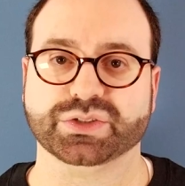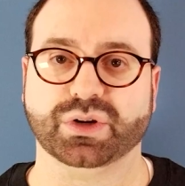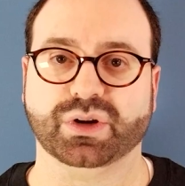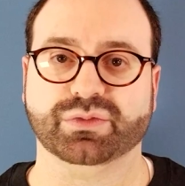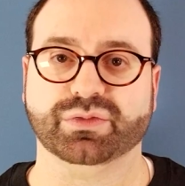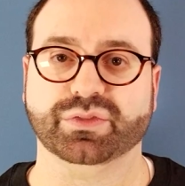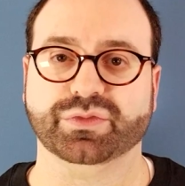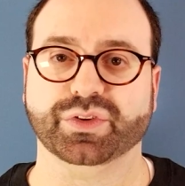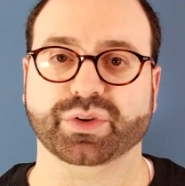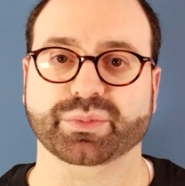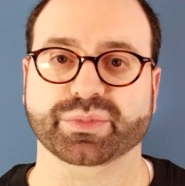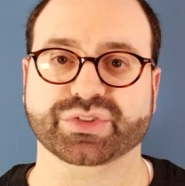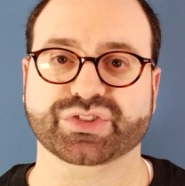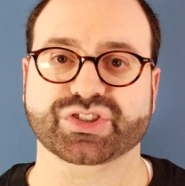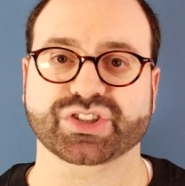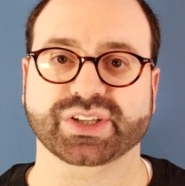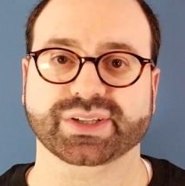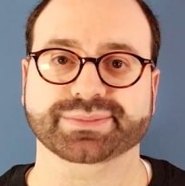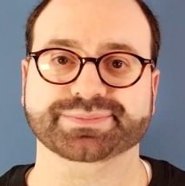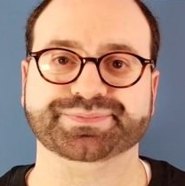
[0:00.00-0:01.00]
off of your
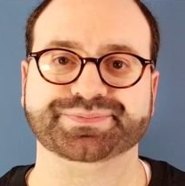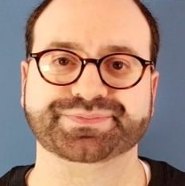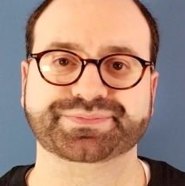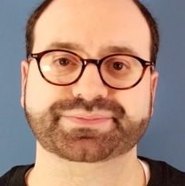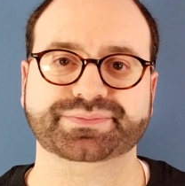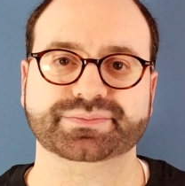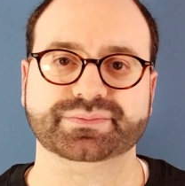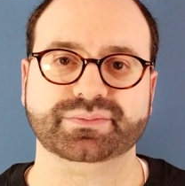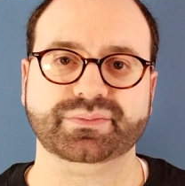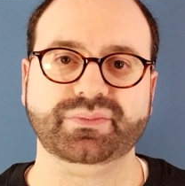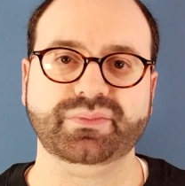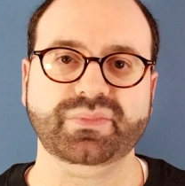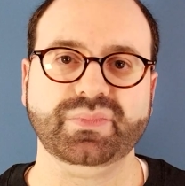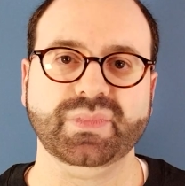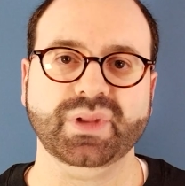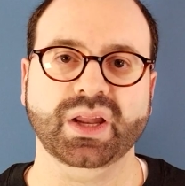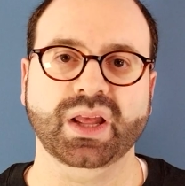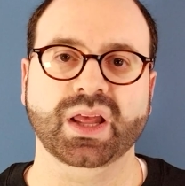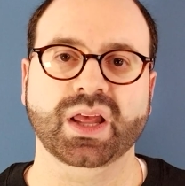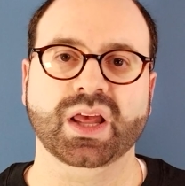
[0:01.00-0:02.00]
machine.
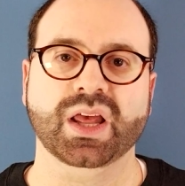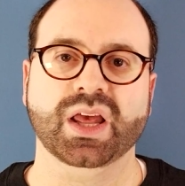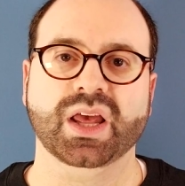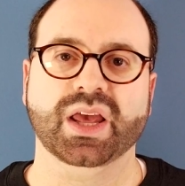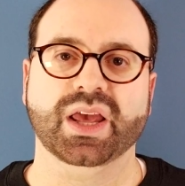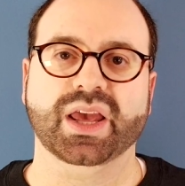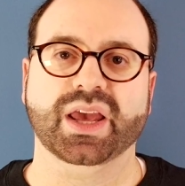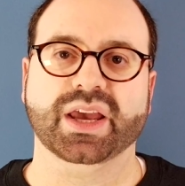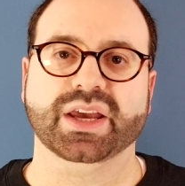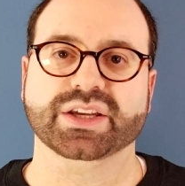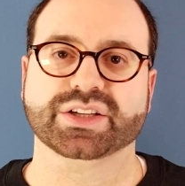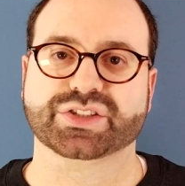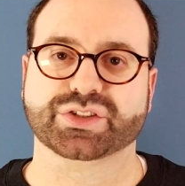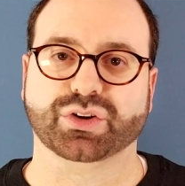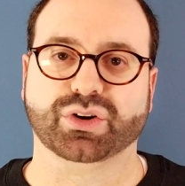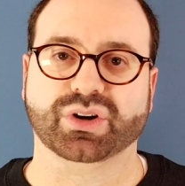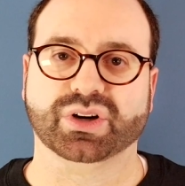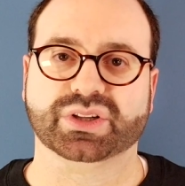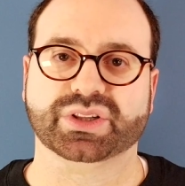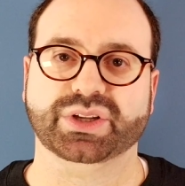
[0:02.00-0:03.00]

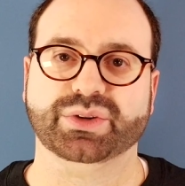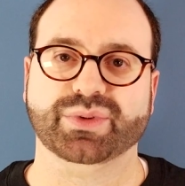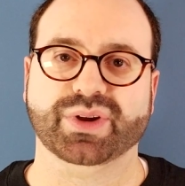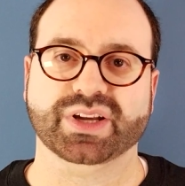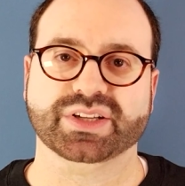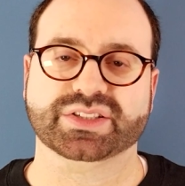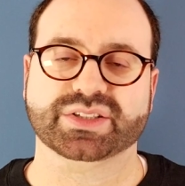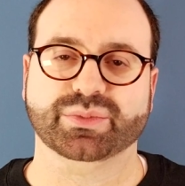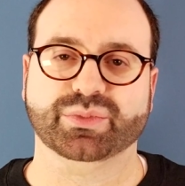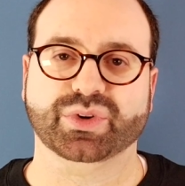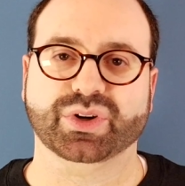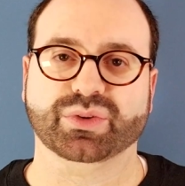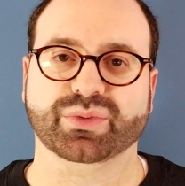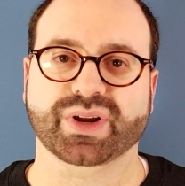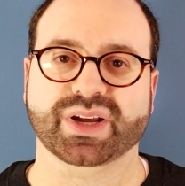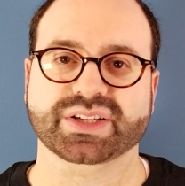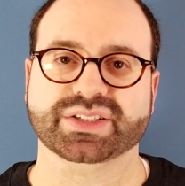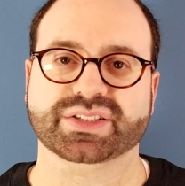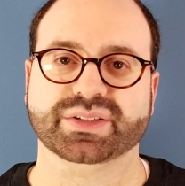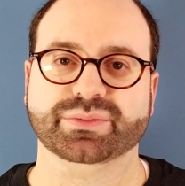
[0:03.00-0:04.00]
Historically, ransomware
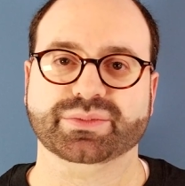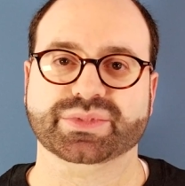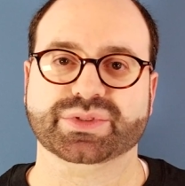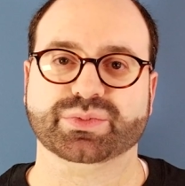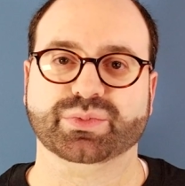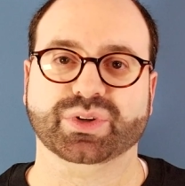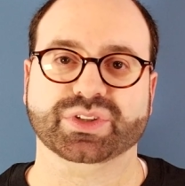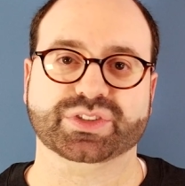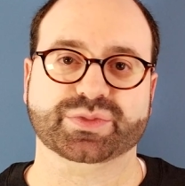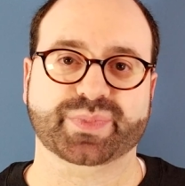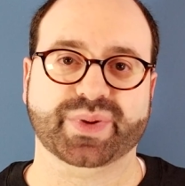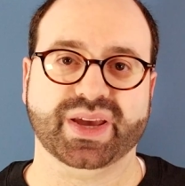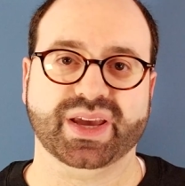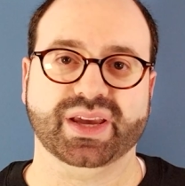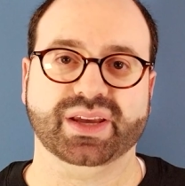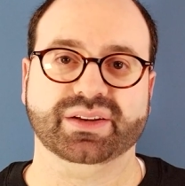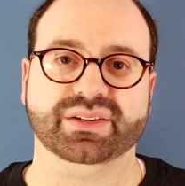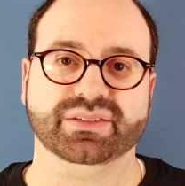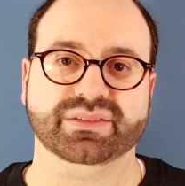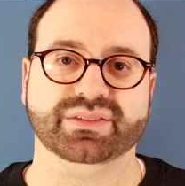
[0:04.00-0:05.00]
ransoms, once
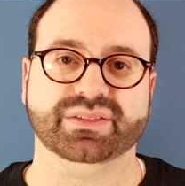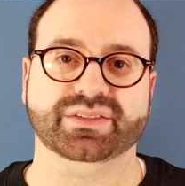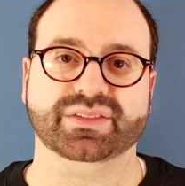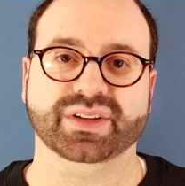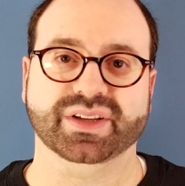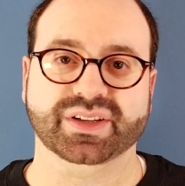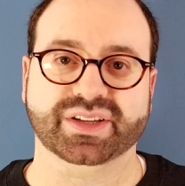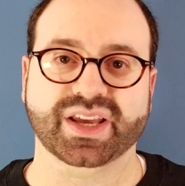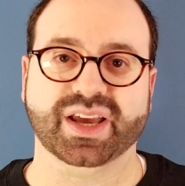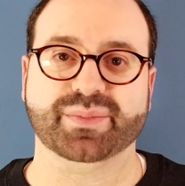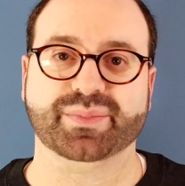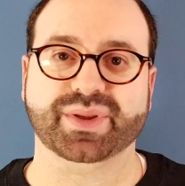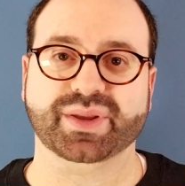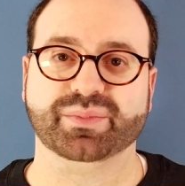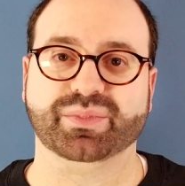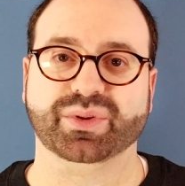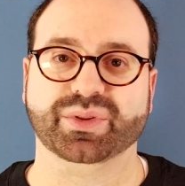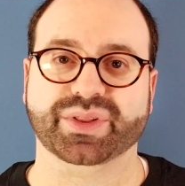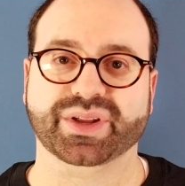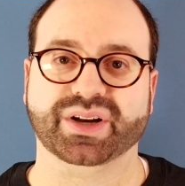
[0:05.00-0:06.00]
paid, did get
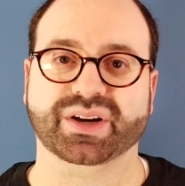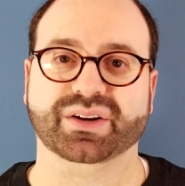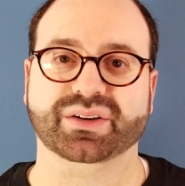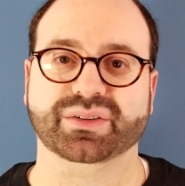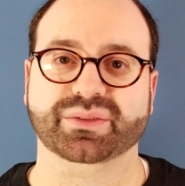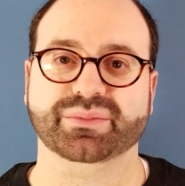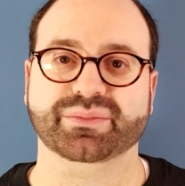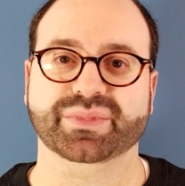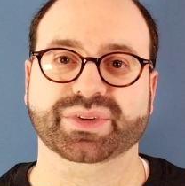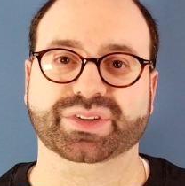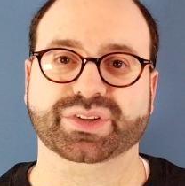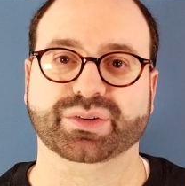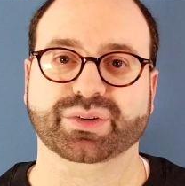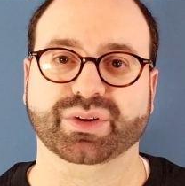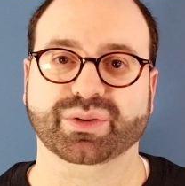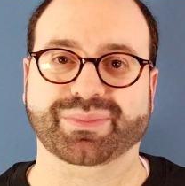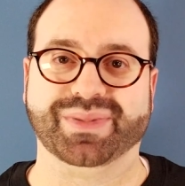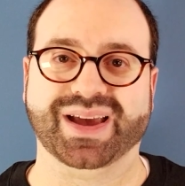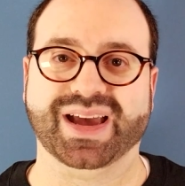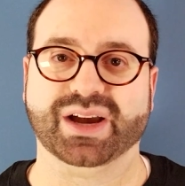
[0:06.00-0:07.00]
people their
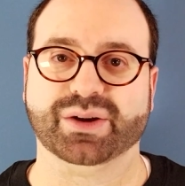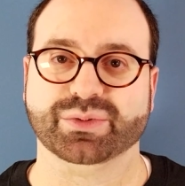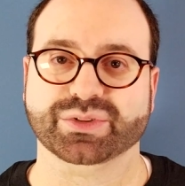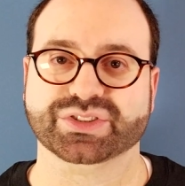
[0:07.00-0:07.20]
material back.